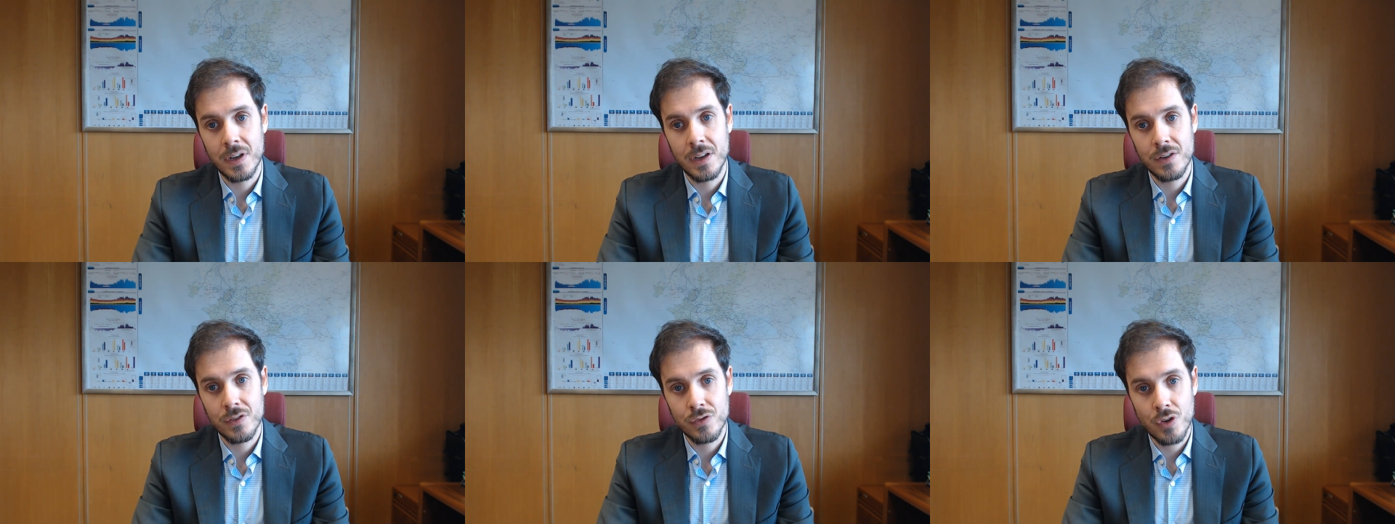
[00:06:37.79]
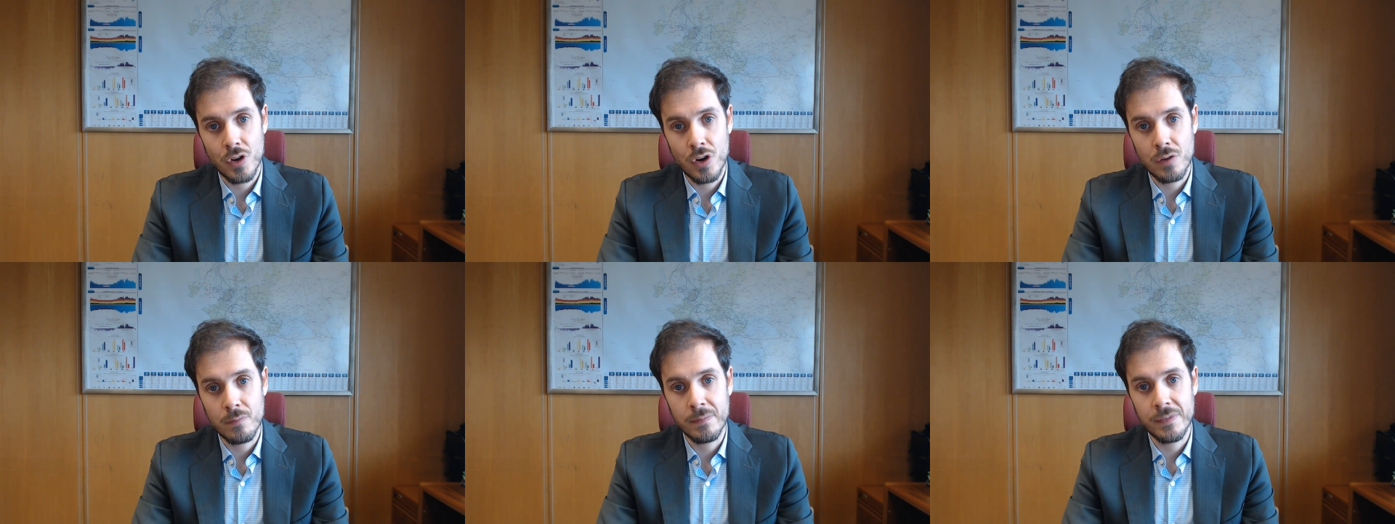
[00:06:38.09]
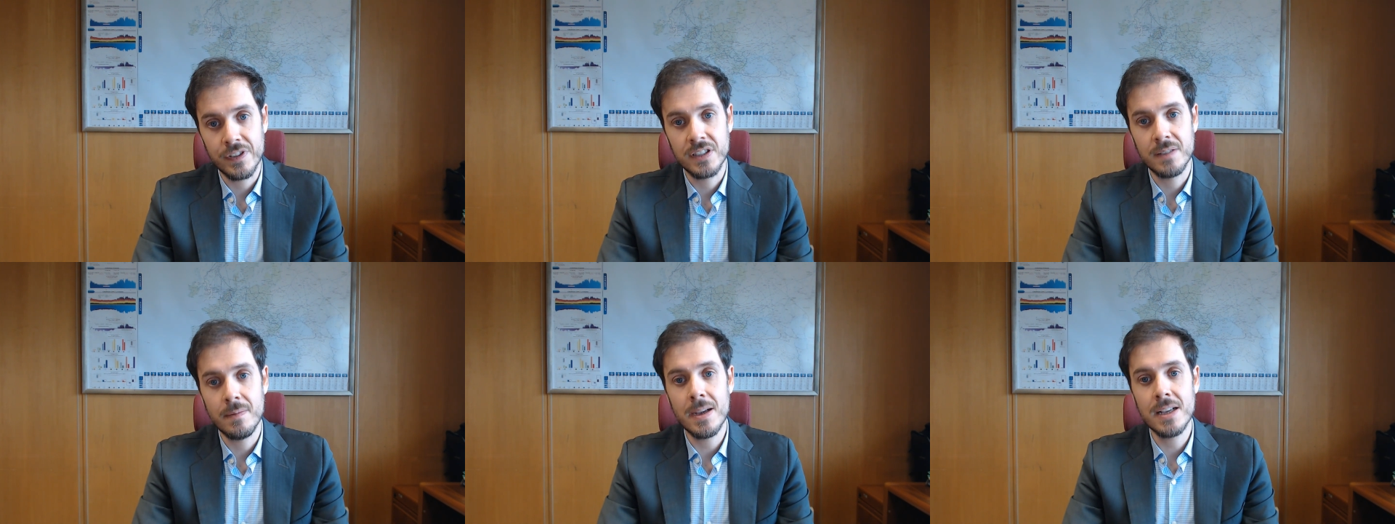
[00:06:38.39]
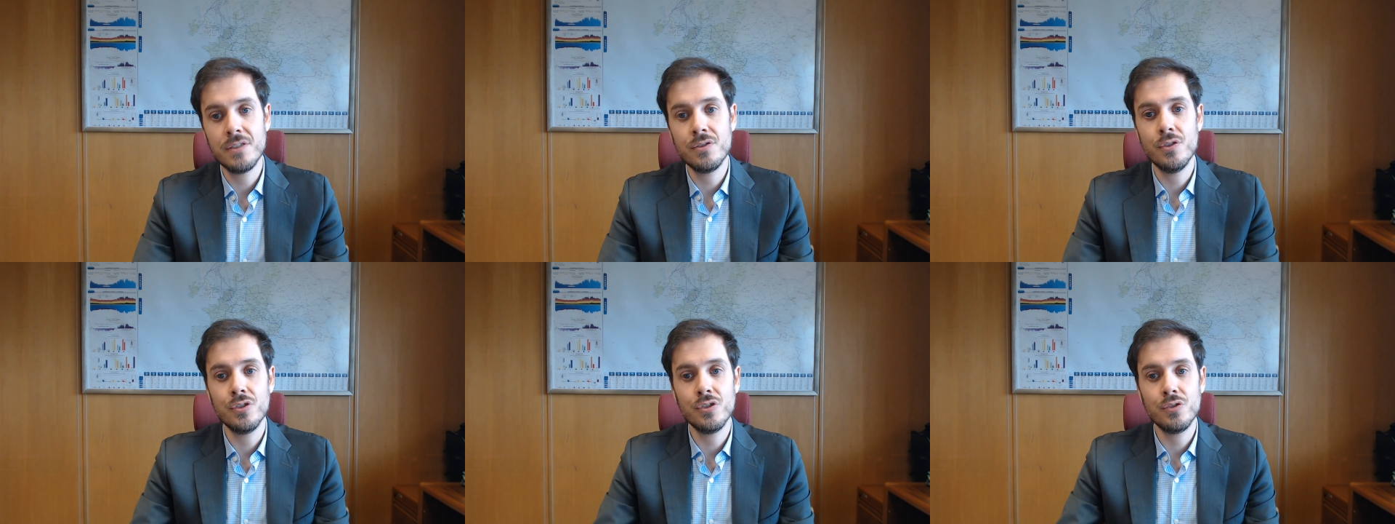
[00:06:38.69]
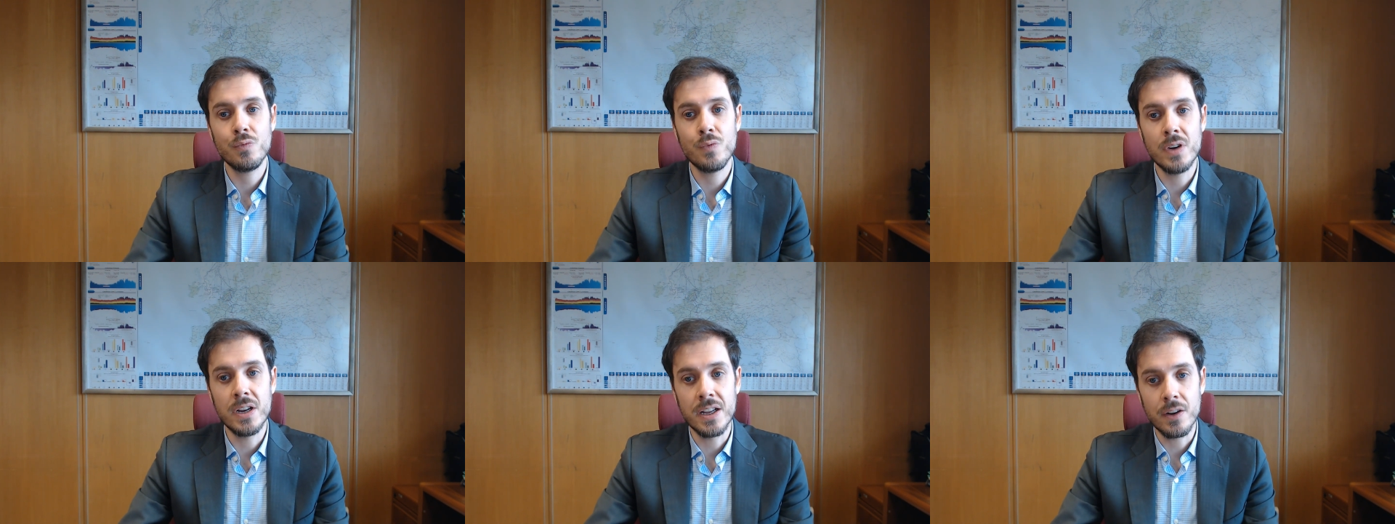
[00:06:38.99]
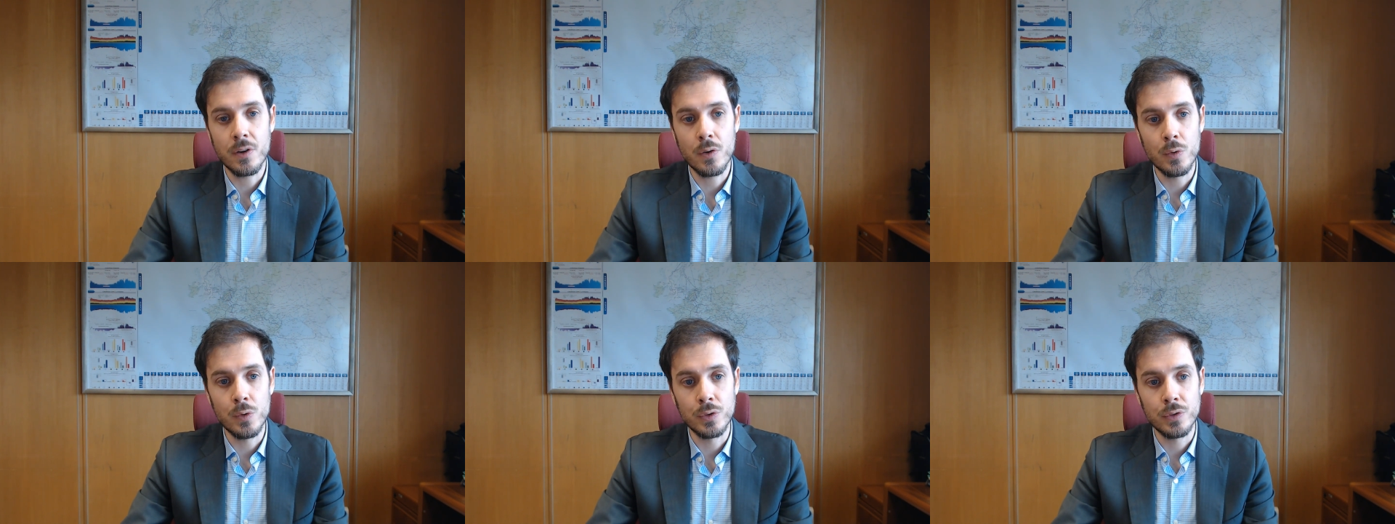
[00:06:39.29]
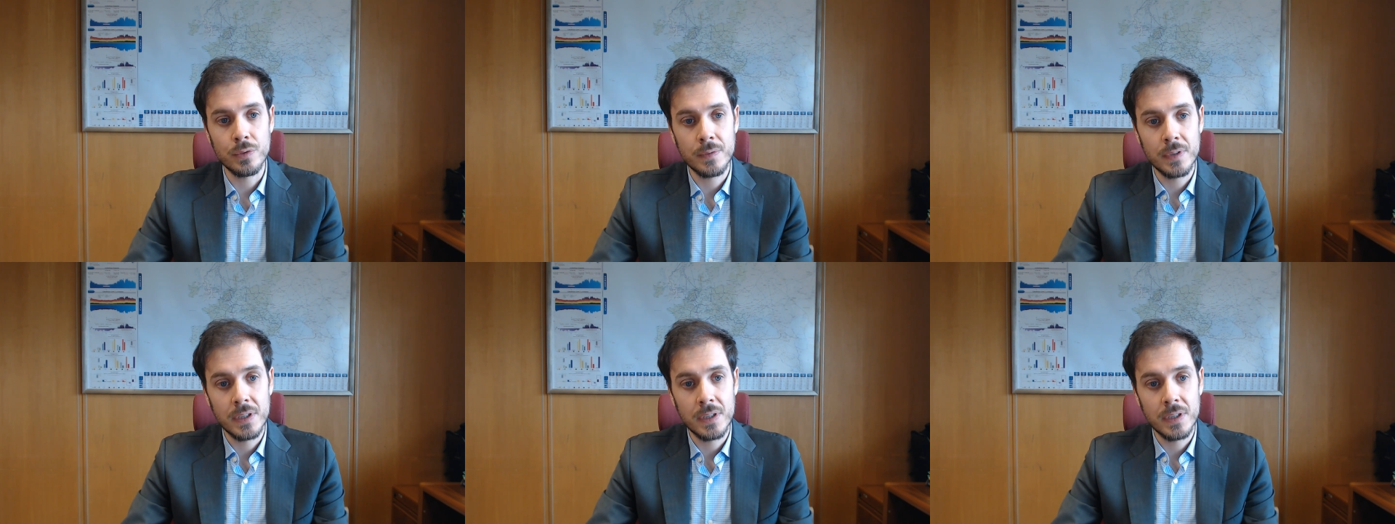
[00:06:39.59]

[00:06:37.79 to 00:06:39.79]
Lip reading: Some of these measures will include